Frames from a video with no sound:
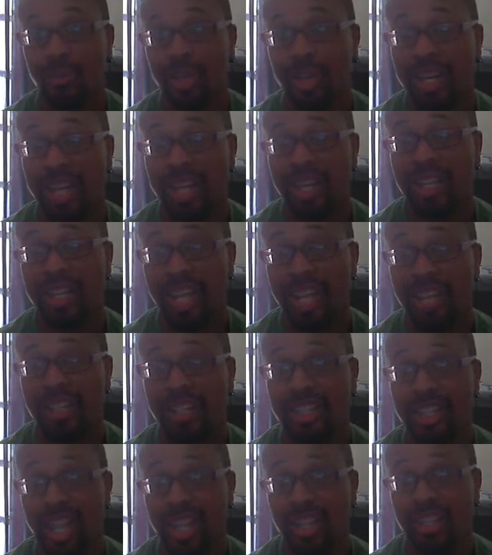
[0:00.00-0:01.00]
Brittany and De-
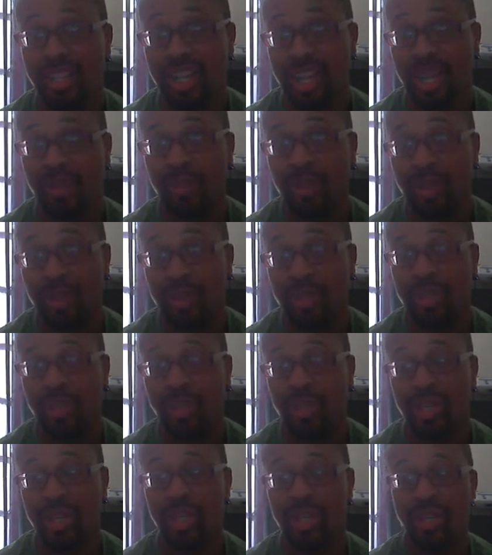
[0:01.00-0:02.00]
Dejanay work.
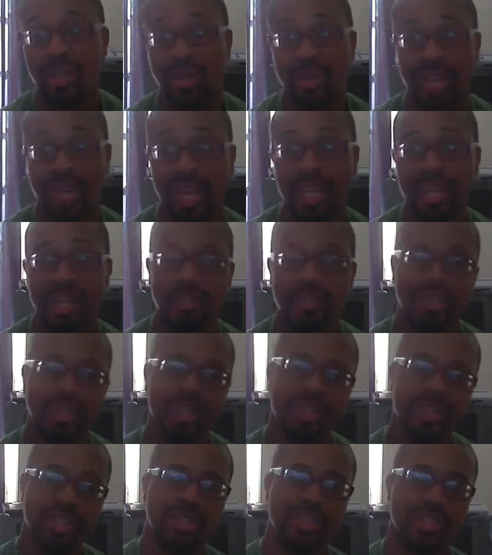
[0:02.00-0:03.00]
Okay.
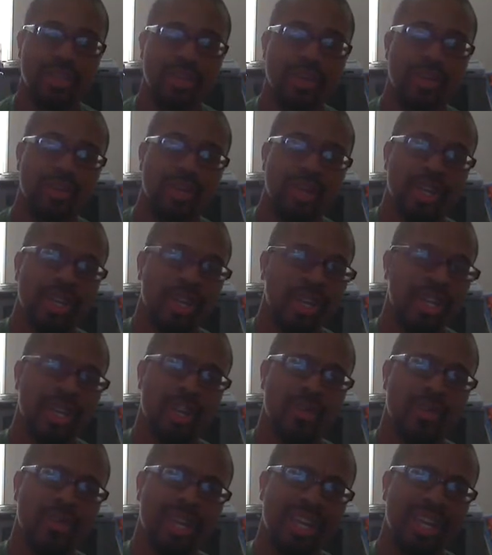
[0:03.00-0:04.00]
So
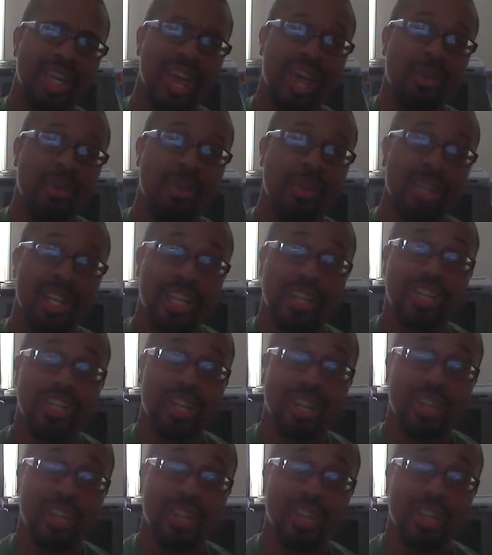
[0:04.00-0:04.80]
anyway, I want to let